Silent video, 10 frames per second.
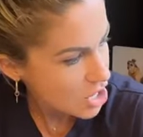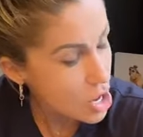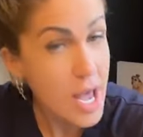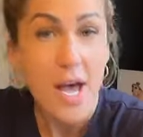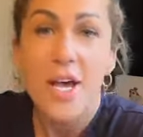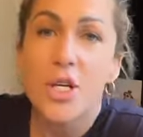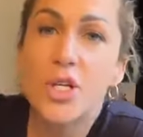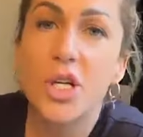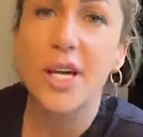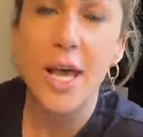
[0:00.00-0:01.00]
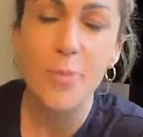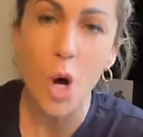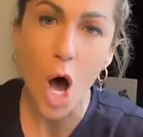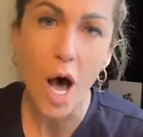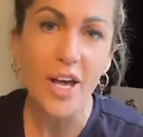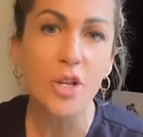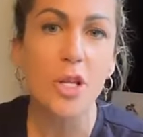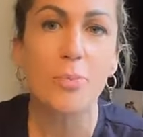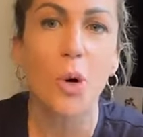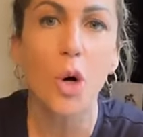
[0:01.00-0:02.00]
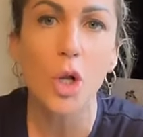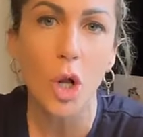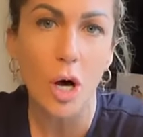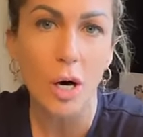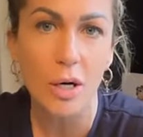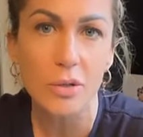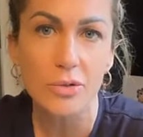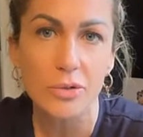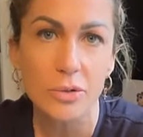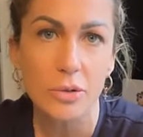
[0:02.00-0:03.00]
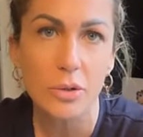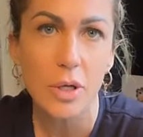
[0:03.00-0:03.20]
Oh yeah, you should keep your eye on the ball of